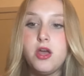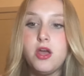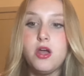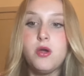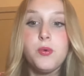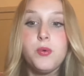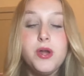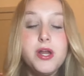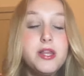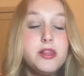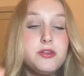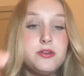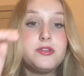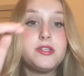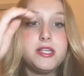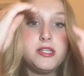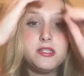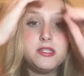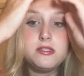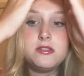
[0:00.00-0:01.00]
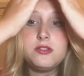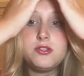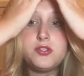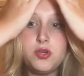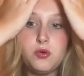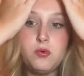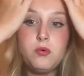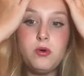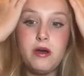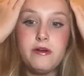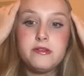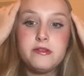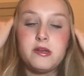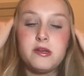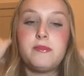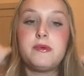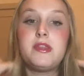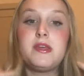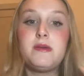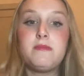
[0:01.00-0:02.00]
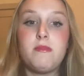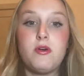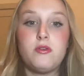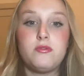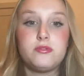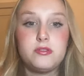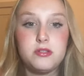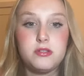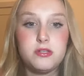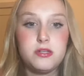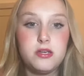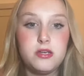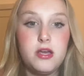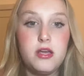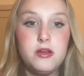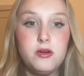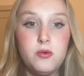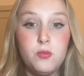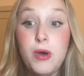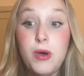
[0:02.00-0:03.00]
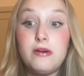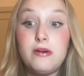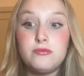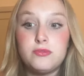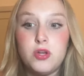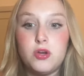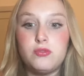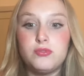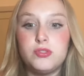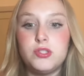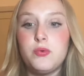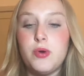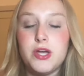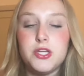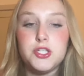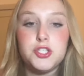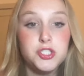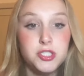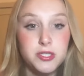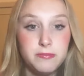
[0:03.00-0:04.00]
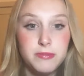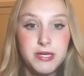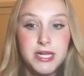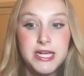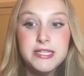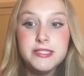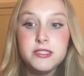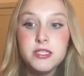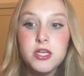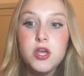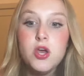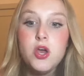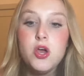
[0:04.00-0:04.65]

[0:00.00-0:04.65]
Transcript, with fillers: we're losing 2 of some of the most well-known U.S. gymnasts.